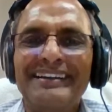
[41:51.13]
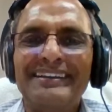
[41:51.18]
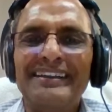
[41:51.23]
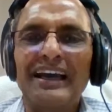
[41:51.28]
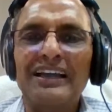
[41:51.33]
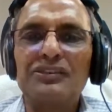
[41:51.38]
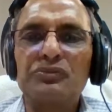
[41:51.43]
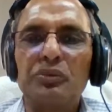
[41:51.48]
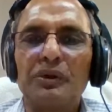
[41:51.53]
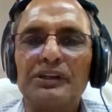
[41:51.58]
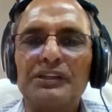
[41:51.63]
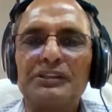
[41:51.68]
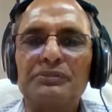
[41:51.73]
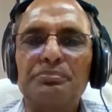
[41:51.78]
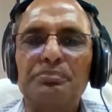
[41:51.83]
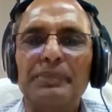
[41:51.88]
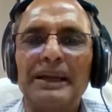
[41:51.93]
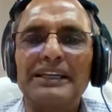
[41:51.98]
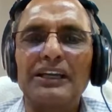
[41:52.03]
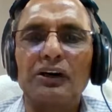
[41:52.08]
That's what his
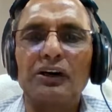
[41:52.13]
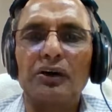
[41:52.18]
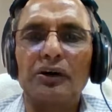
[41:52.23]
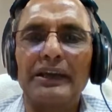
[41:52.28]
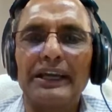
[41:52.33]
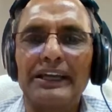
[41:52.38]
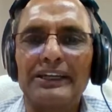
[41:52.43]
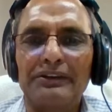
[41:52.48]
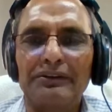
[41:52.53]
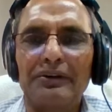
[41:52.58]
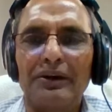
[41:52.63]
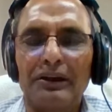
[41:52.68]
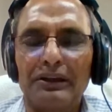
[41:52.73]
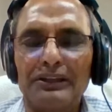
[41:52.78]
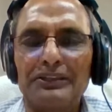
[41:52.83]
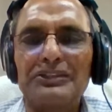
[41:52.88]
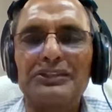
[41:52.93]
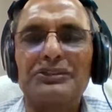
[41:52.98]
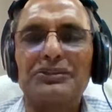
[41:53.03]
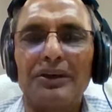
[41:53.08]
metacognitive
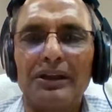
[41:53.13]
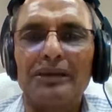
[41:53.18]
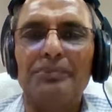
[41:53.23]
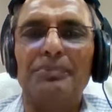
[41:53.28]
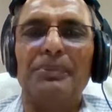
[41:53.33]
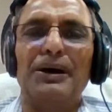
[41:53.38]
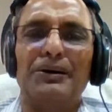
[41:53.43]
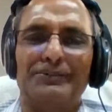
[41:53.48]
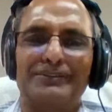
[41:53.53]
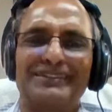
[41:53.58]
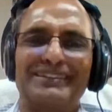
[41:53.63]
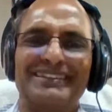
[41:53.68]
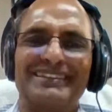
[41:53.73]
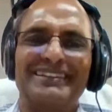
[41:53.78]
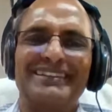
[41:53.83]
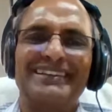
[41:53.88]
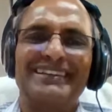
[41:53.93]
knowledge is all about.